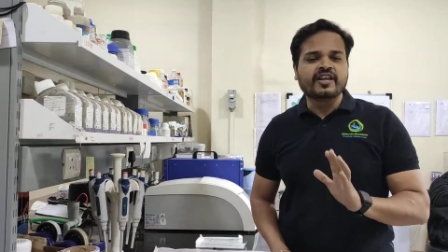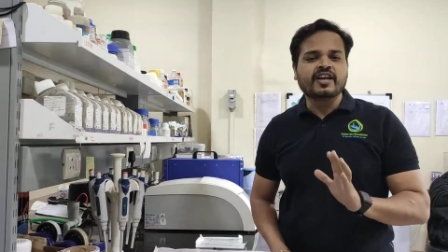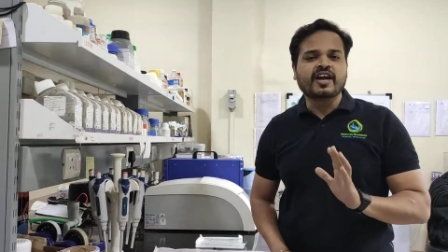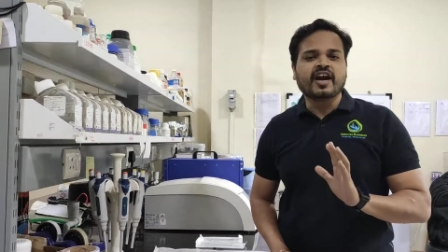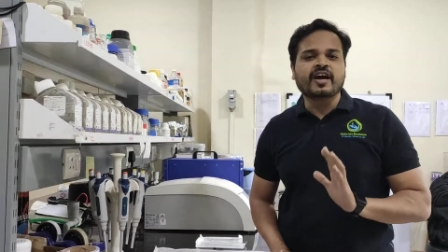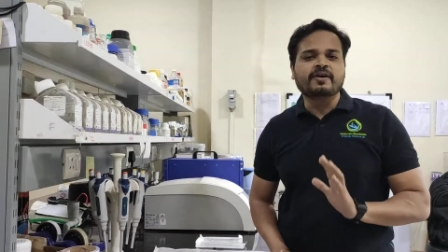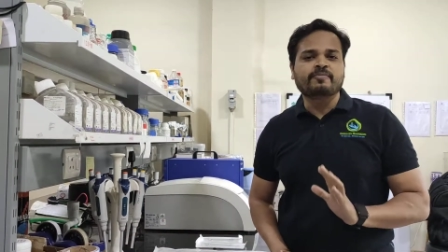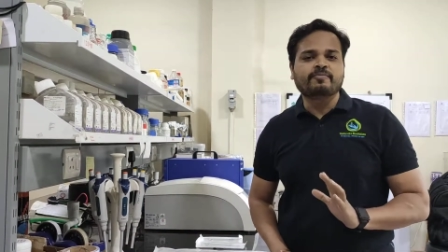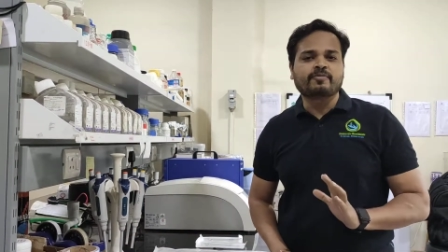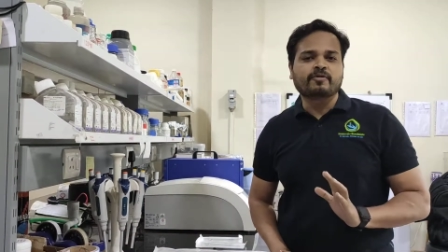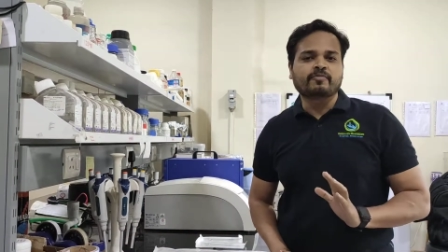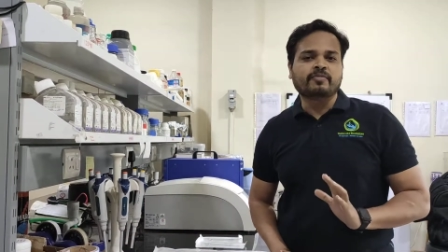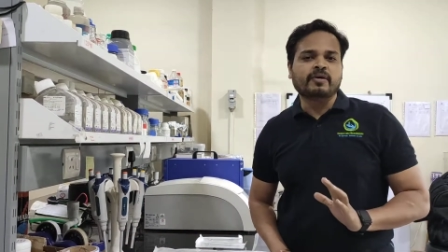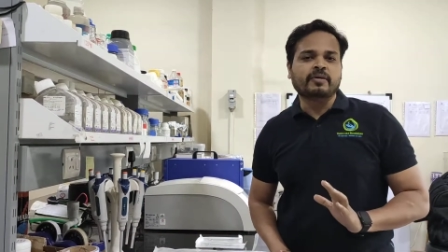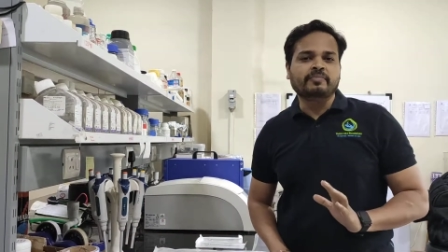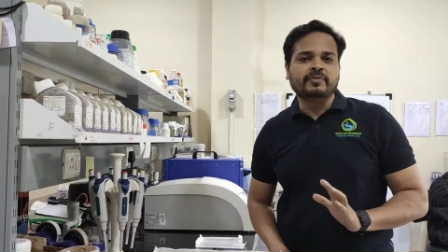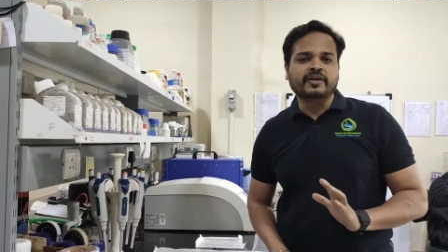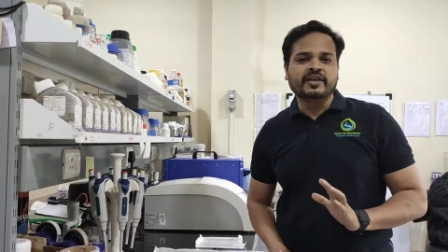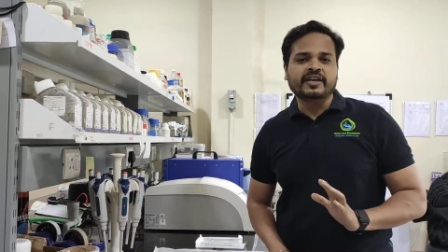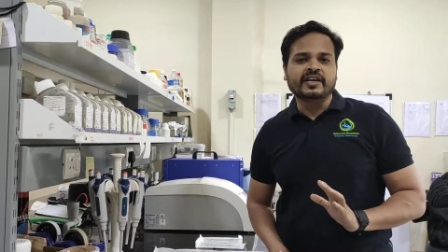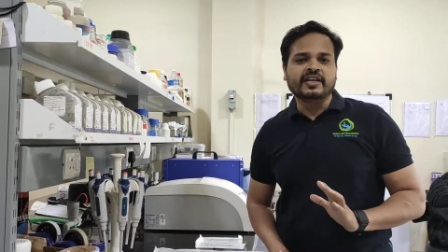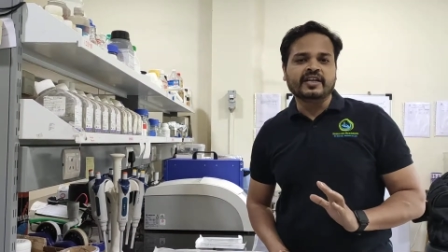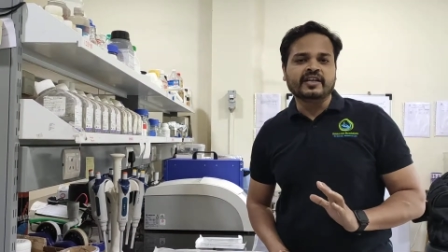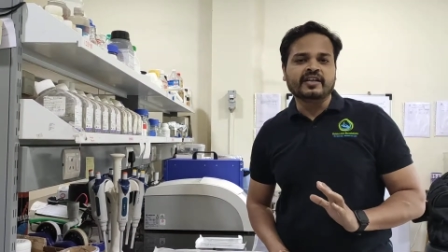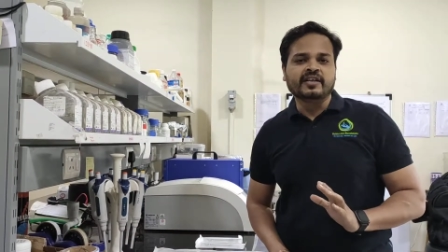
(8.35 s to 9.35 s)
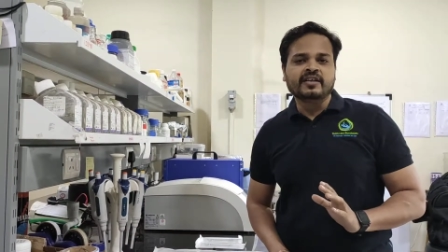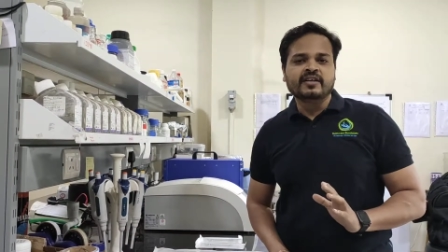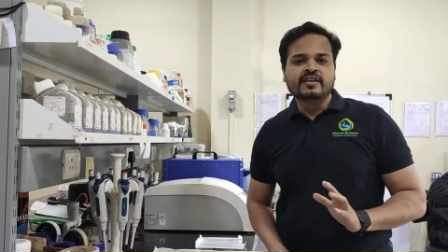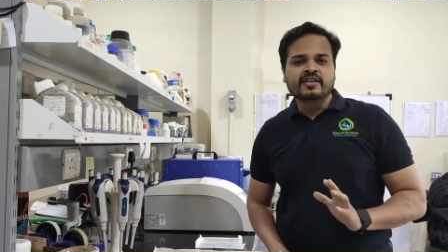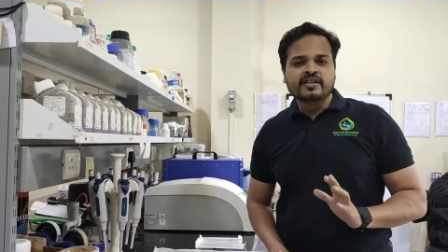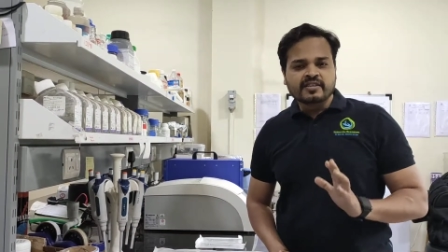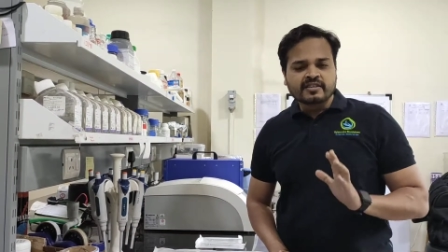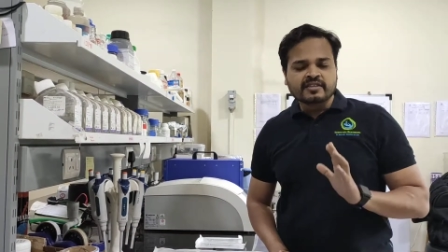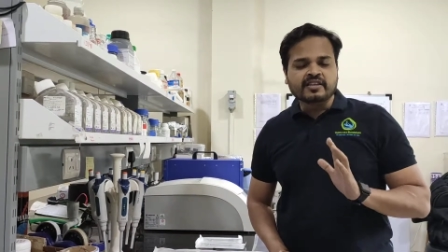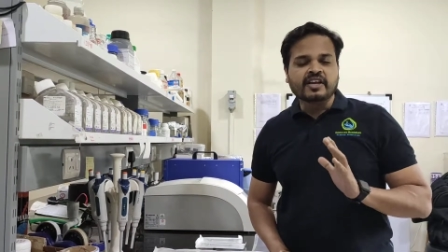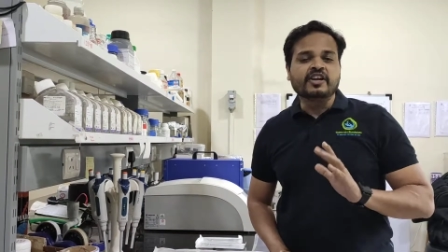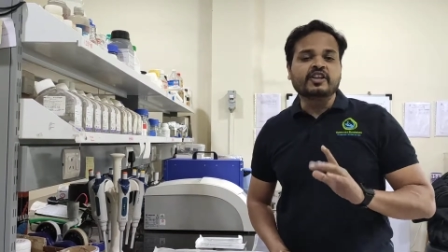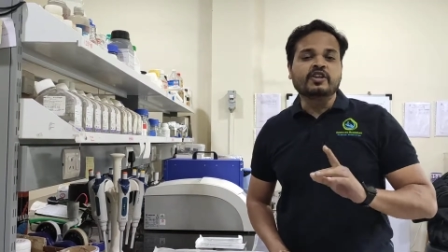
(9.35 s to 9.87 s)
high probability
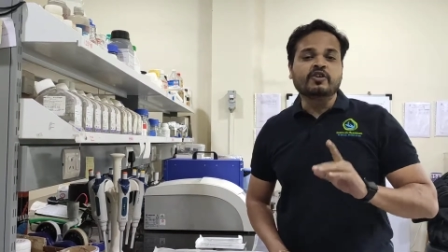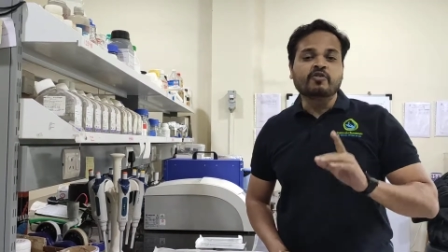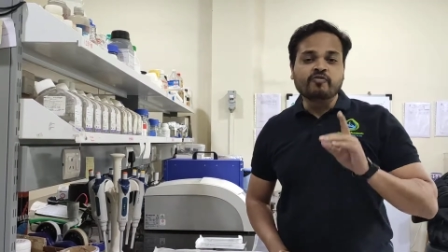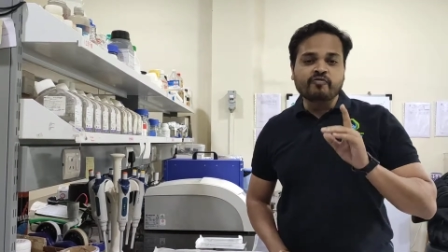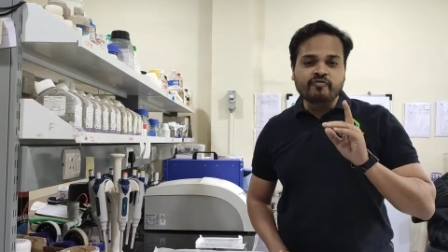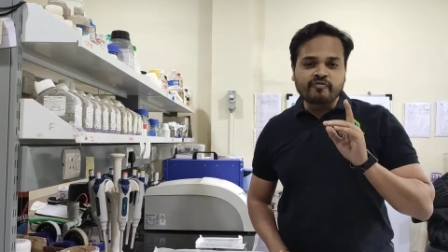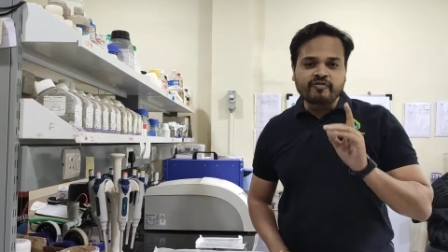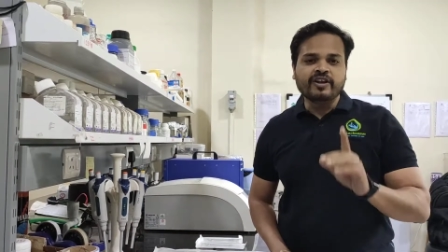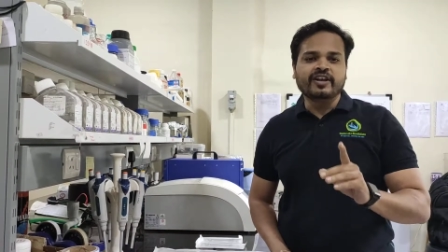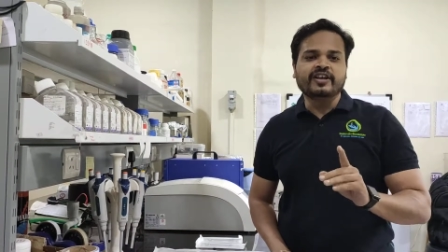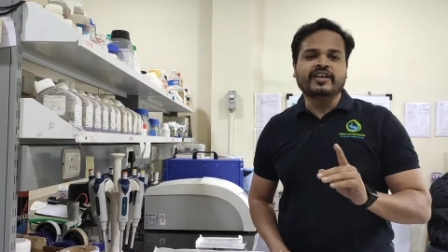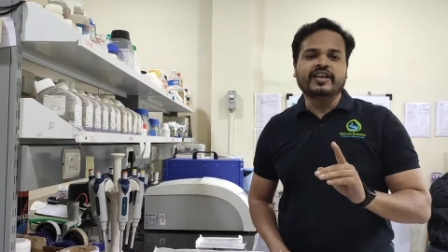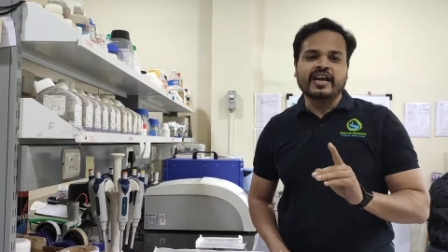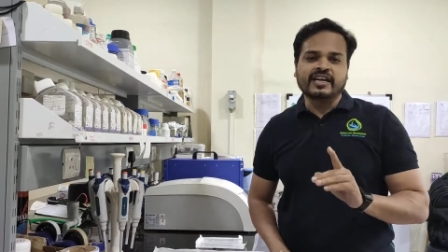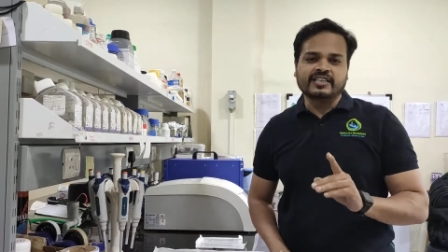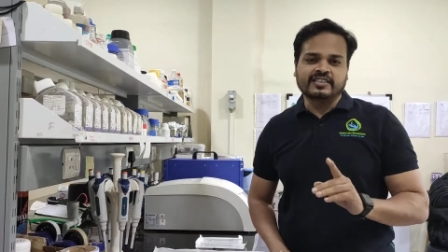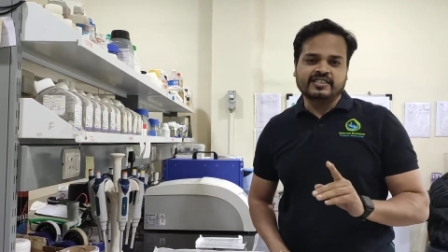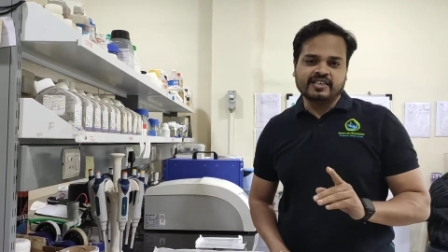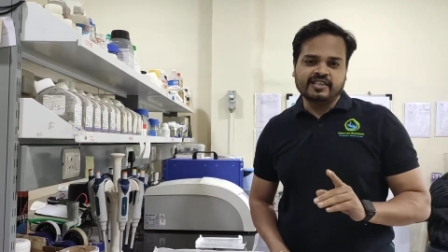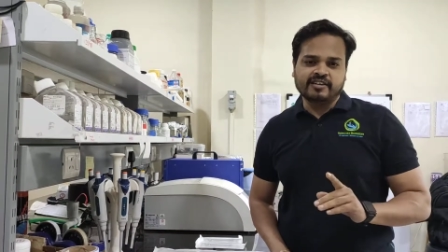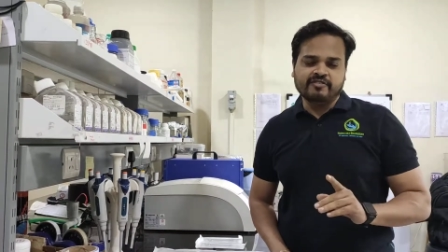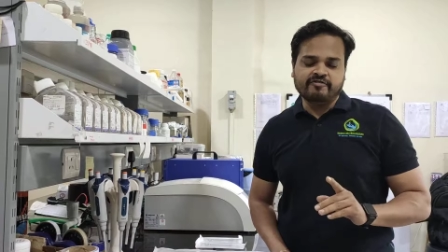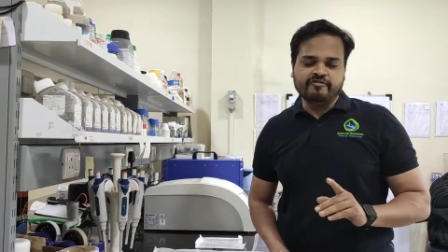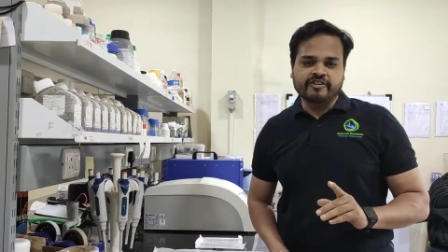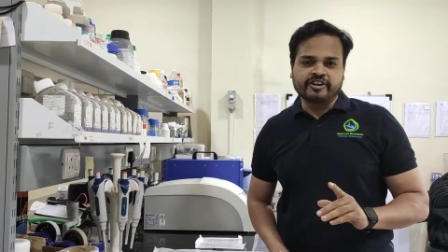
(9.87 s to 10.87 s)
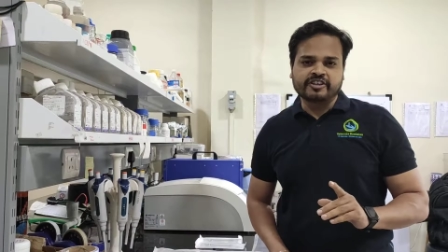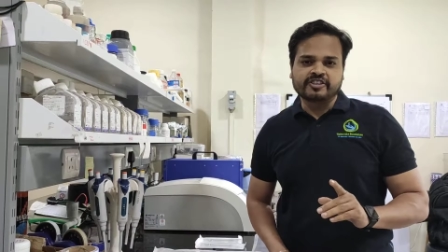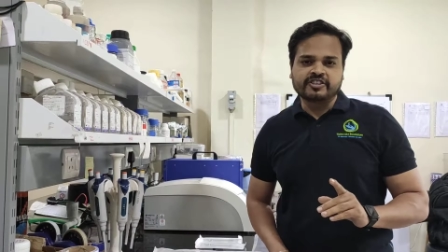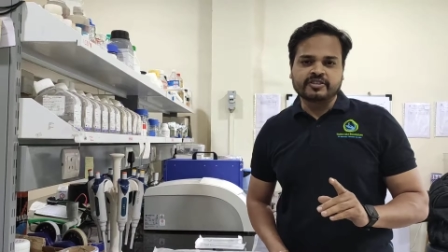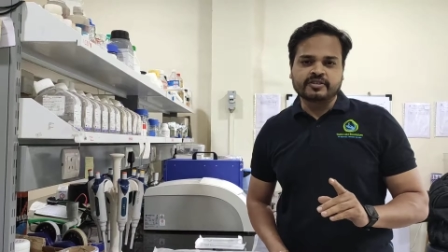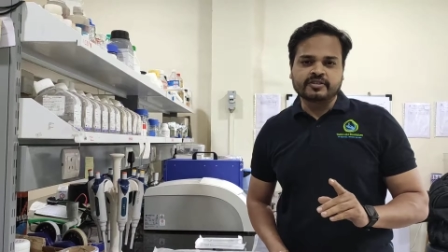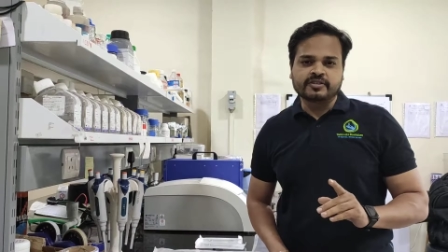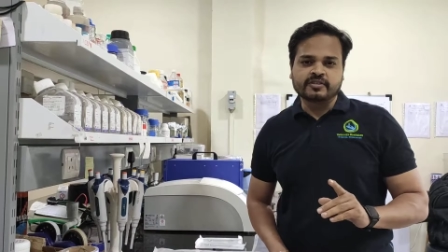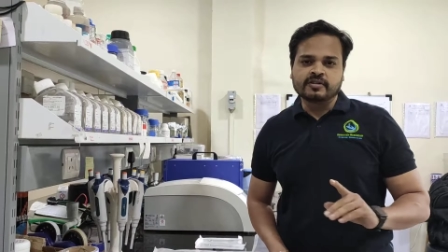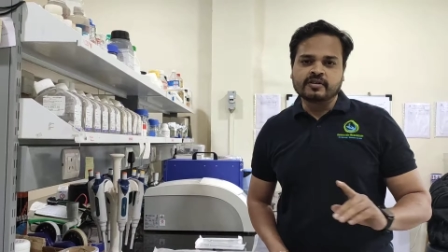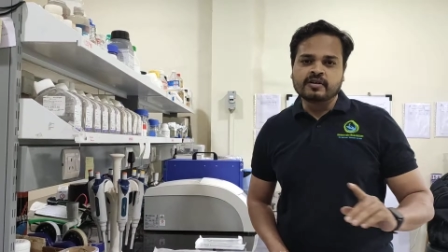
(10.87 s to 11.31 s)
that you will catch an infection.